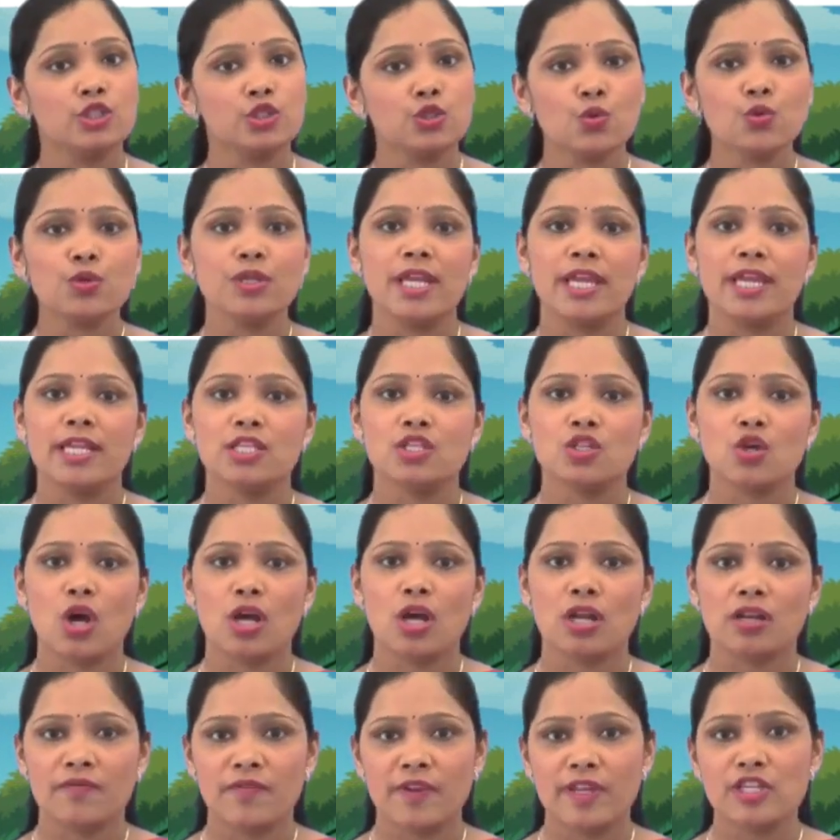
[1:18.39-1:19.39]
two dates
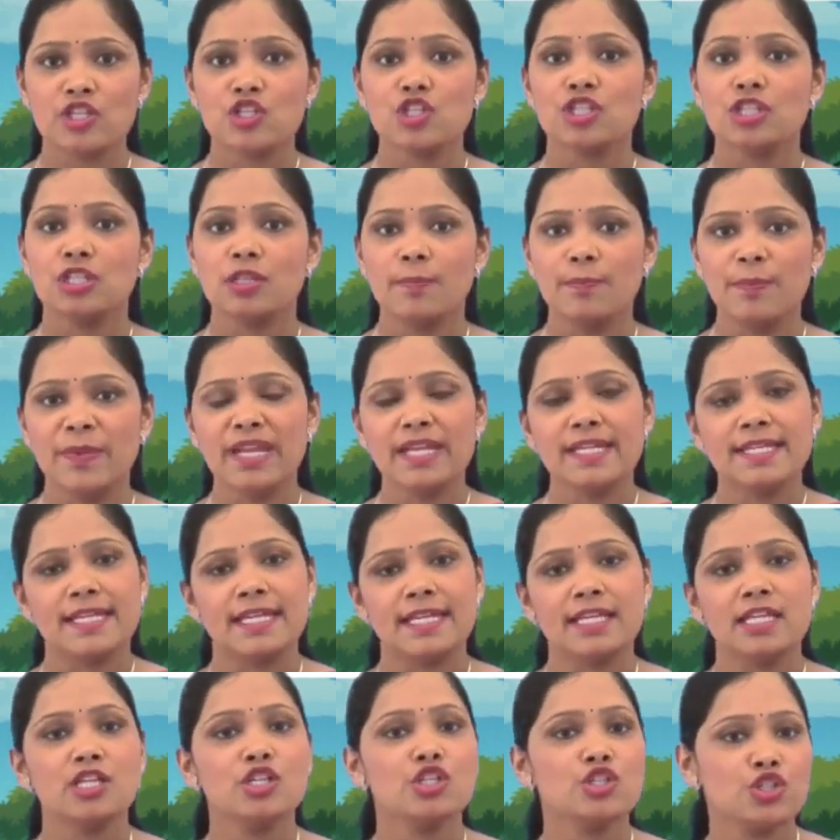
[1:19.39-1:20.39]
on which the meeting